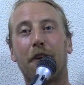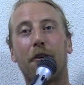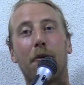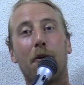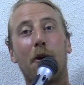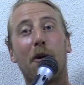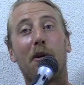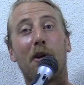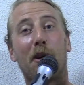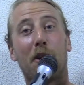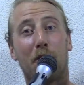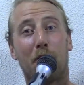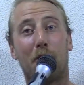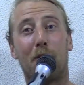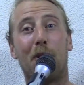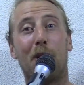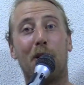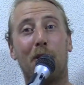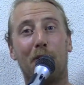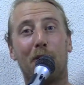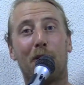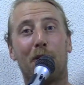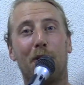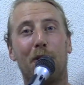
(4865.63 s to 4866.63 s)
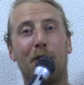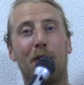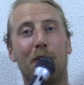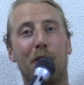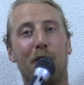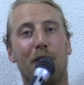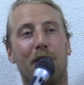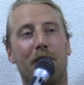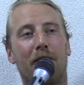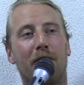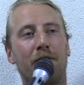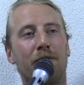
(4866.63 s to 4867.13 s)
quote unquote
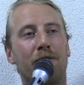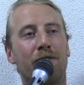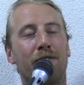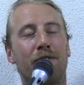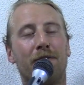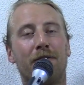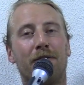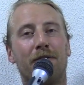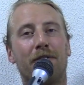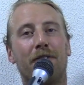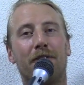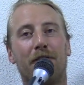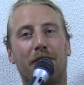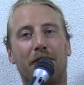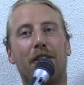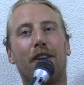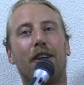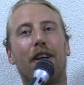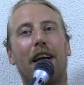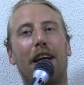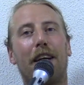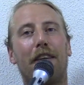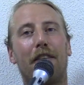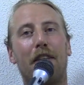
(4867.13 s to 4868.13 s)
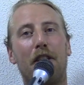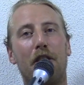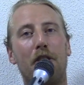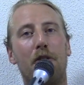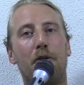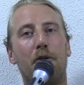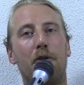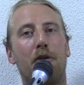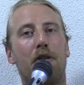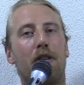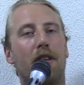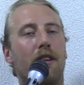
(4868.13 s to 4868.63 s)
cool to, like, the
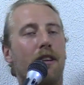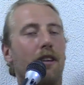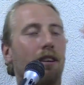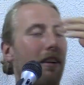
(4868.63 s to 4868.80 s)
youth.